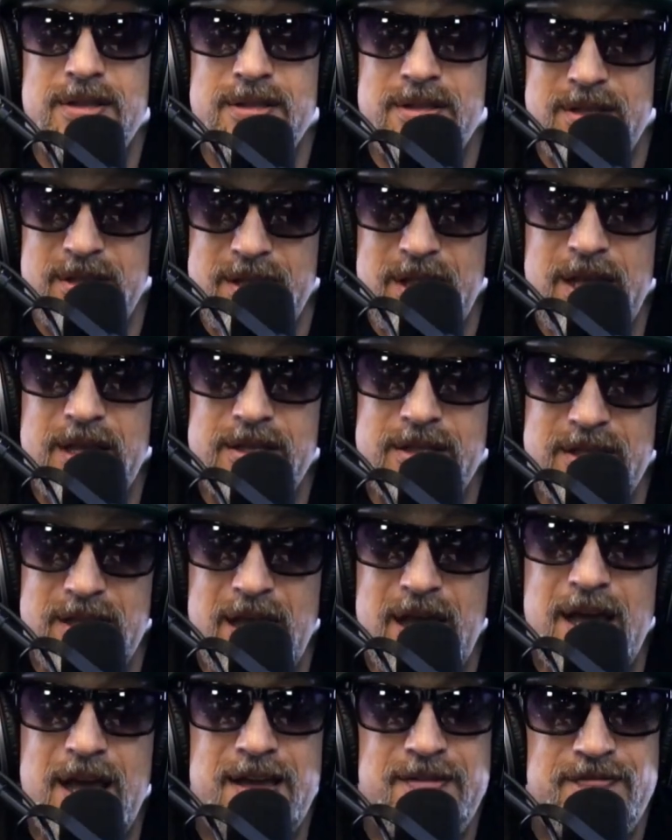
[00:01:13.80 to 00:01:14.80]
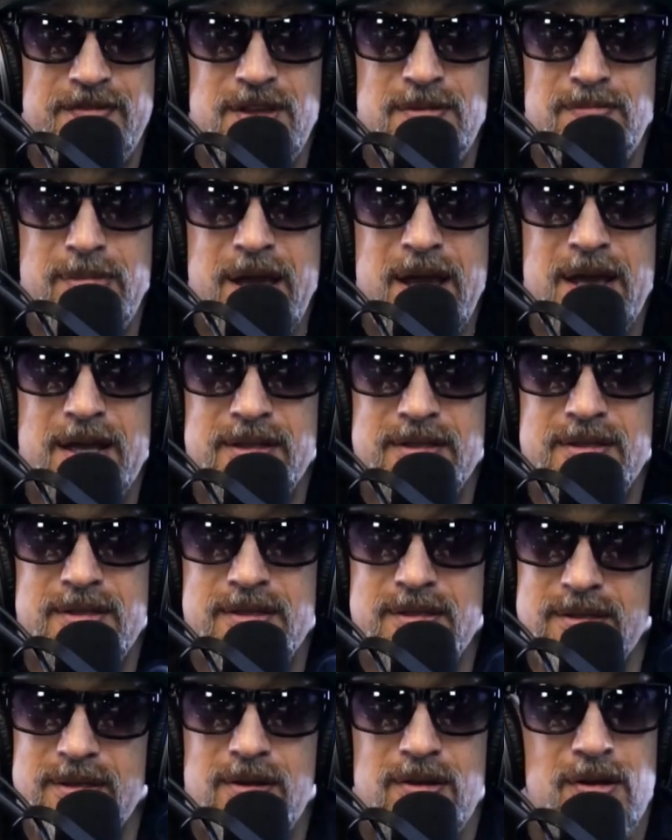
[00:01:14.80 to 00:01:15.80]
like the I V
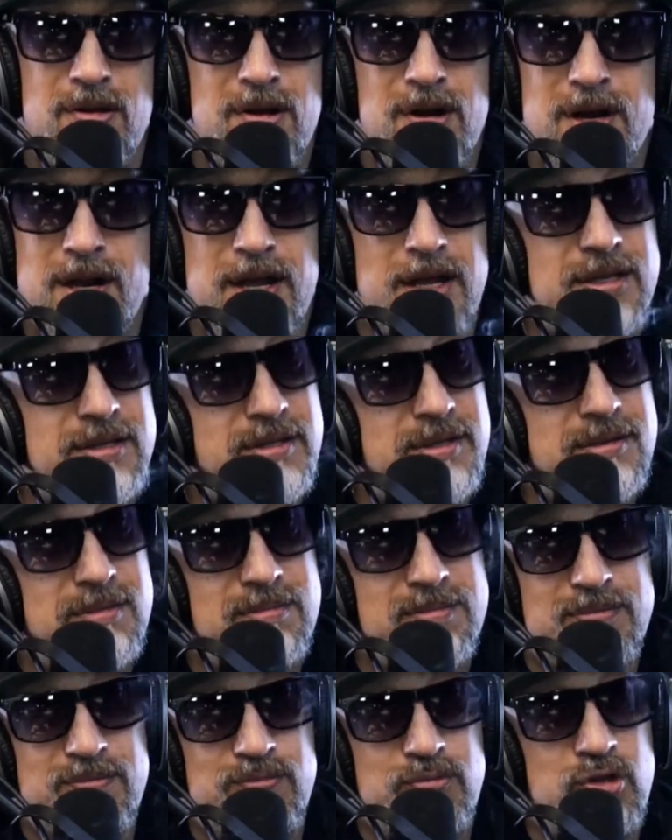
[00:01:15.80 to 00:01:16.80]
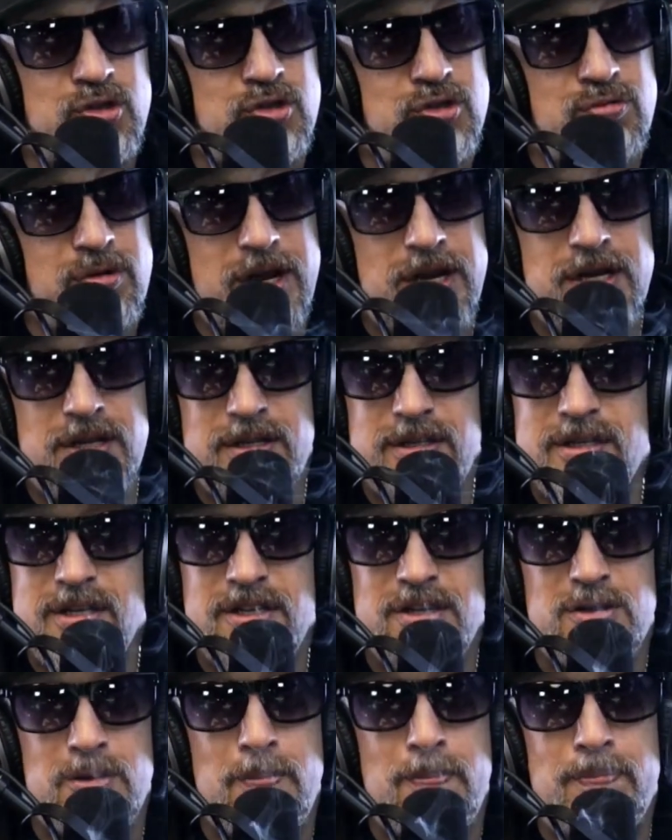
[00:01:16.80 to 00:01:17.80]
bags are like straight into
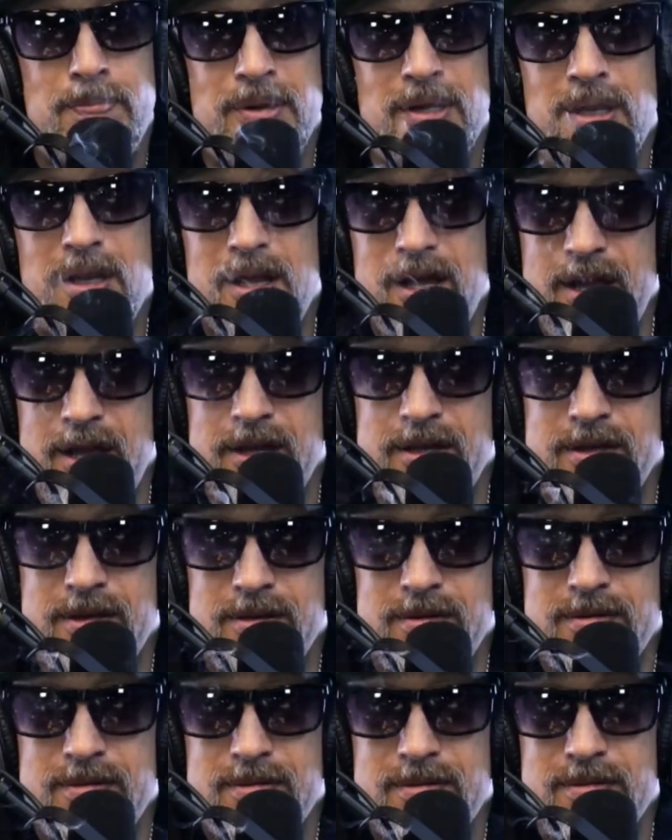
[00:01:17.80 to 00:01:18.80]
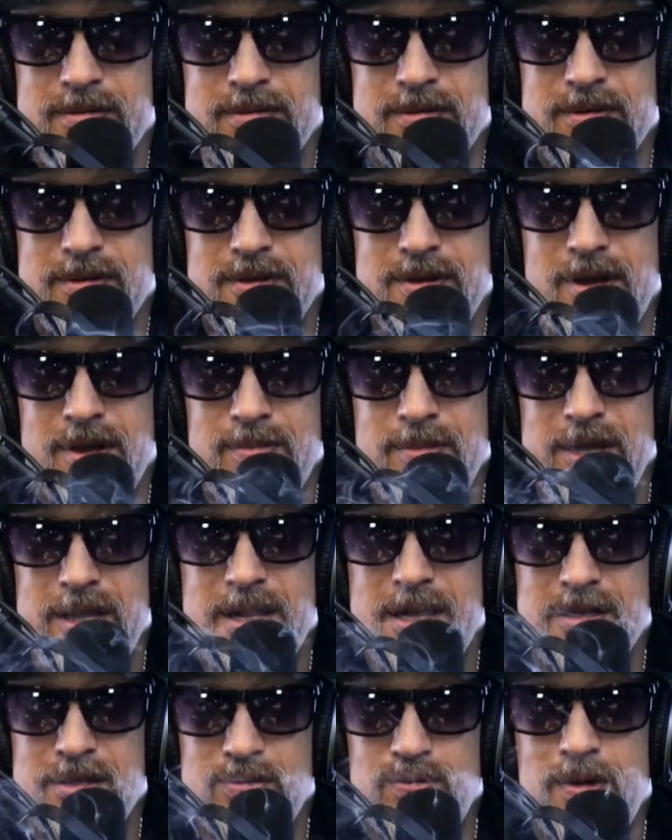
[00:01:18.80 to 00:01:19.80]
your blood. You know what I mean?
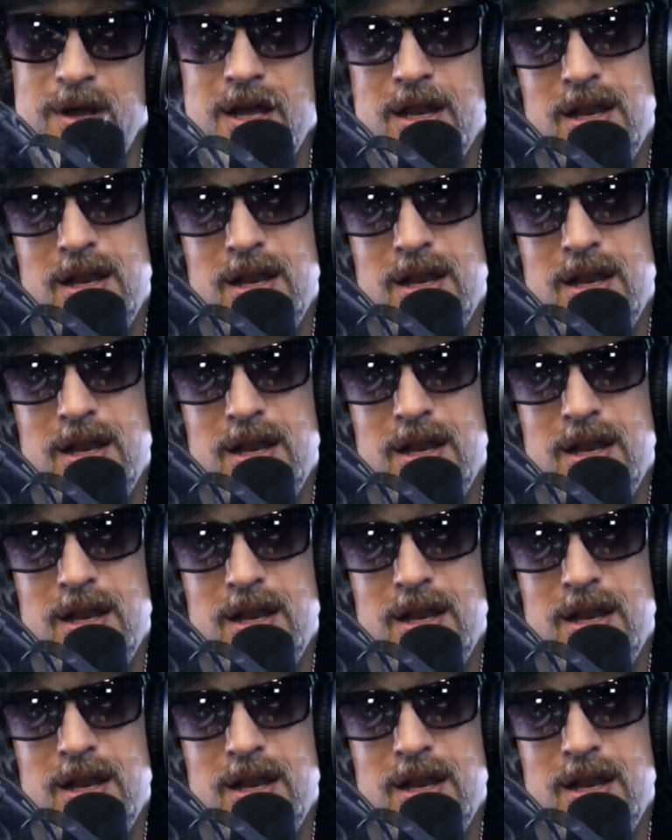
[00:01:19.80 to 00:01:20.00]
That's why a